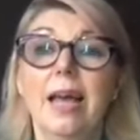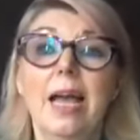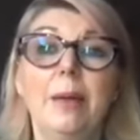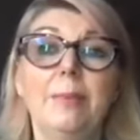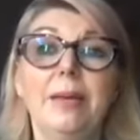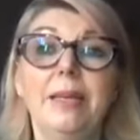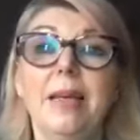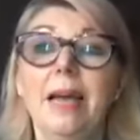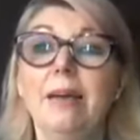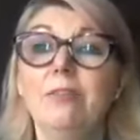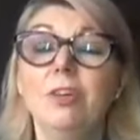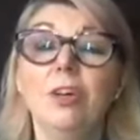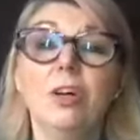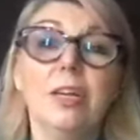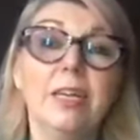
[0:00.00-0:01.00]
I mean, have
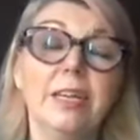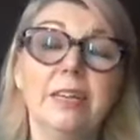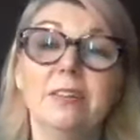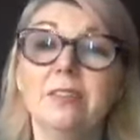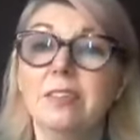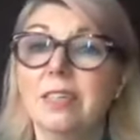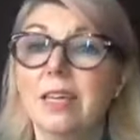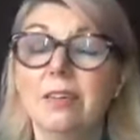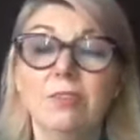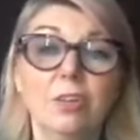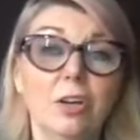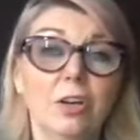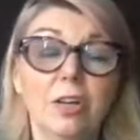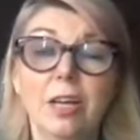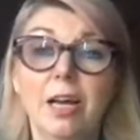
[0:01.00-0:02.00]
you got a gear stick? Have you
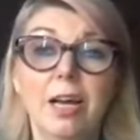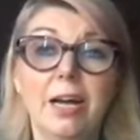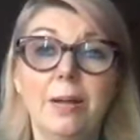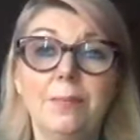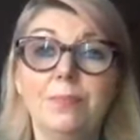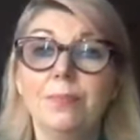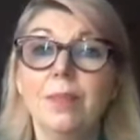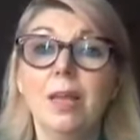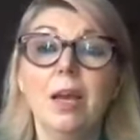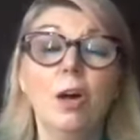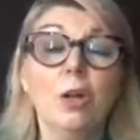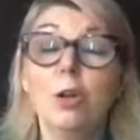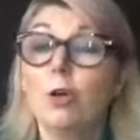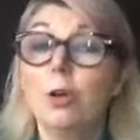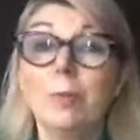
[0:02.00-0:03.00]
got an
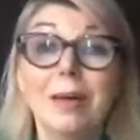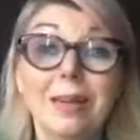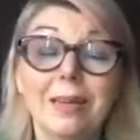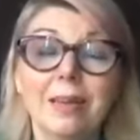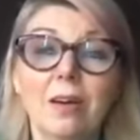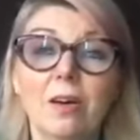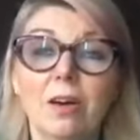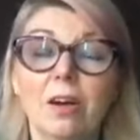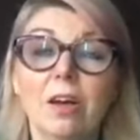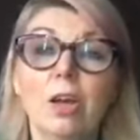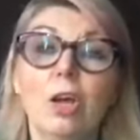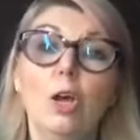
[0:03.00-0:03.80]
automatic car?